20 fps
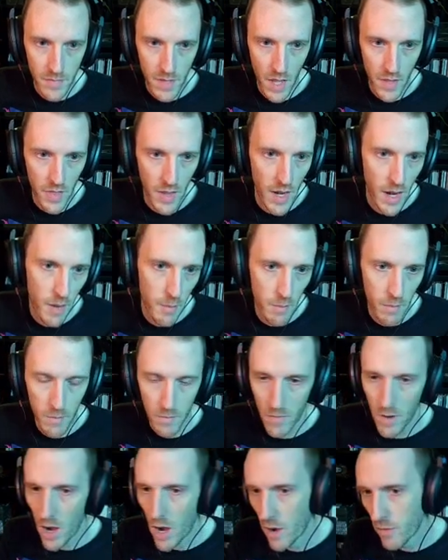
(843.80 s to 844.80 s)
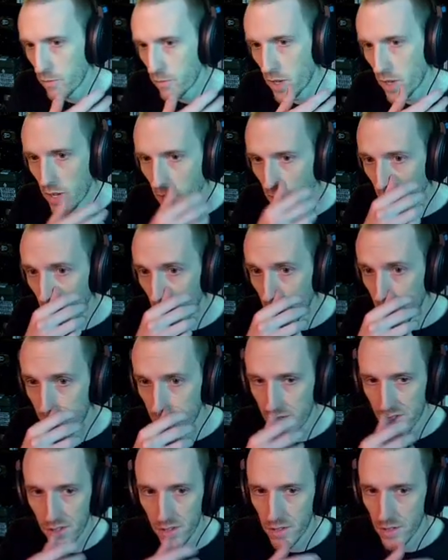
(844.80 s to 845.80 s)
and then I'm off running
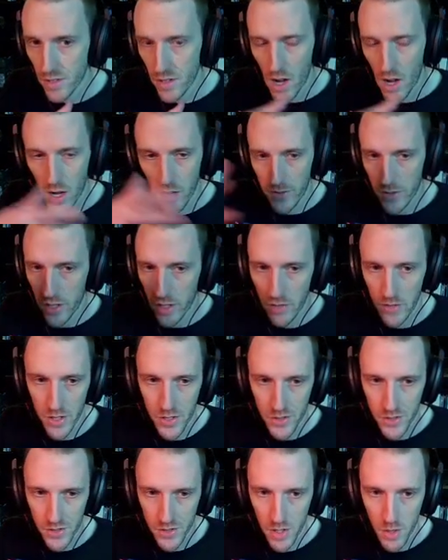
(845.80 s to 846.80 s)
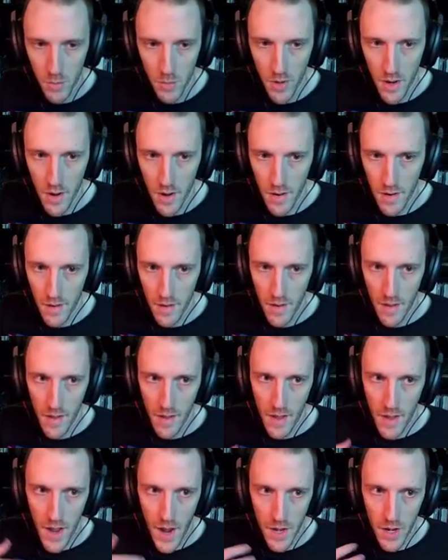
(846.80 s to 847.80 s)
errands or off an adventure somewhere,
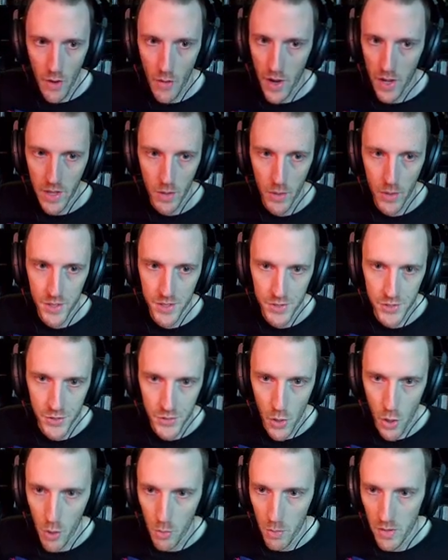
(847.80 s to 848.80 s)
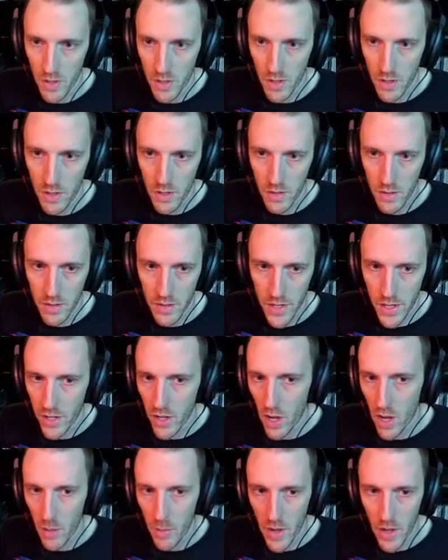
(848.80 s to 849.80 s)
I know I can always just open
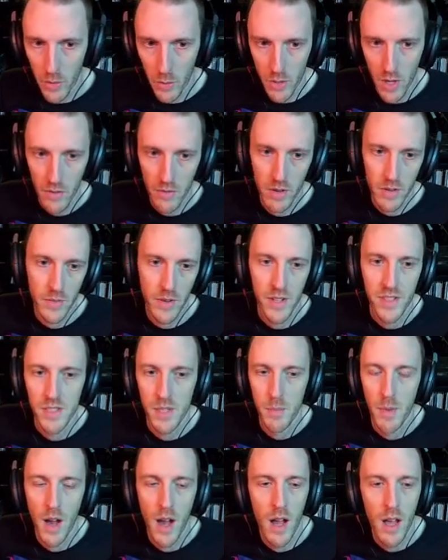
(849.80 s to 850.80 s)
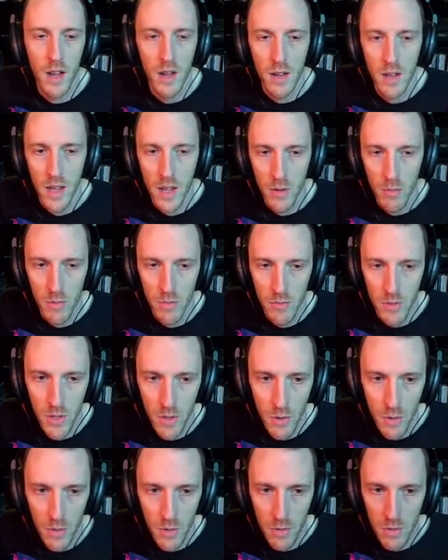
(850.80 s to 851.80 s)
GitHub on whatever device I'm on and
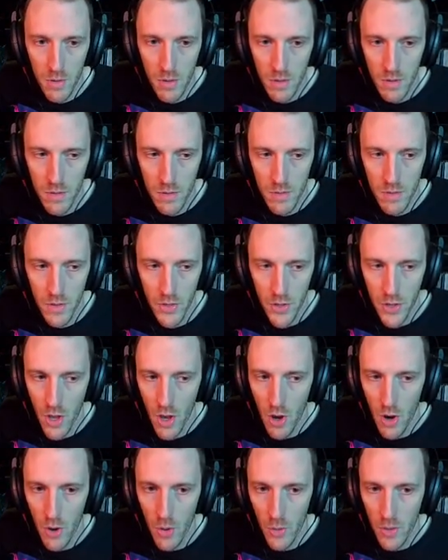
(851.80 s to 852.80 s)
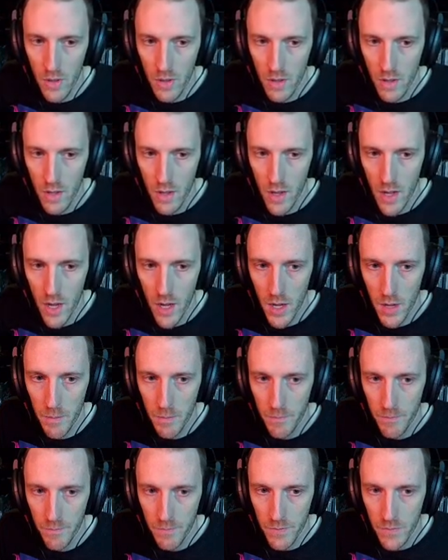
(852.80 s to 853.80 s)
review the code um,
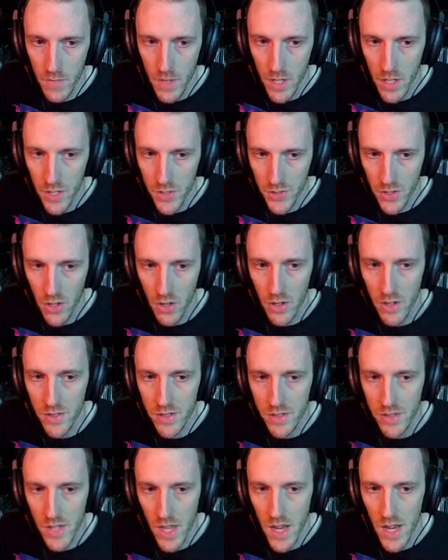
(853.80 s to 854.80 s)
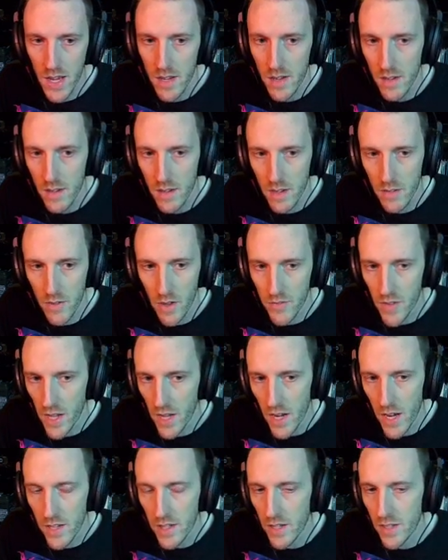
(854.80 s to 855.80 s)
in its current state if I've
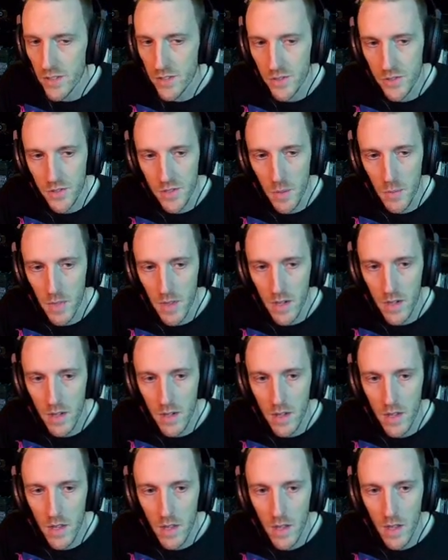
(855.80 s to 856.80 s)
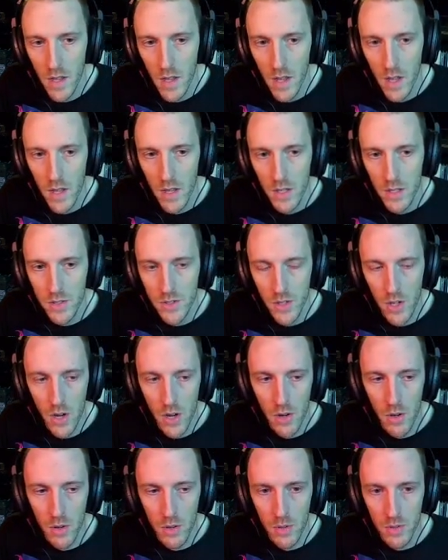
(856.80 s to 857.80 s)
got ideas or something.
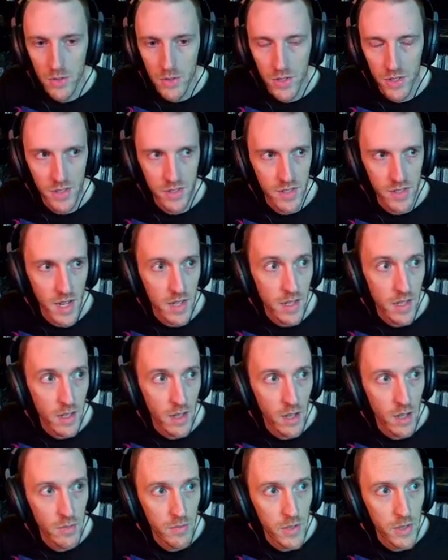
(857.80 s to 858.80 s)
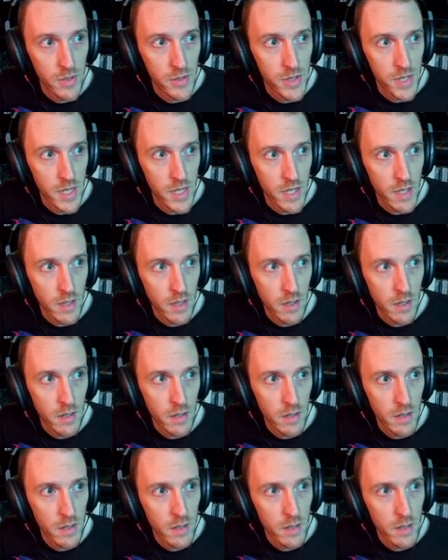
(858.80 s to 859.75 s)
So just this idea of using,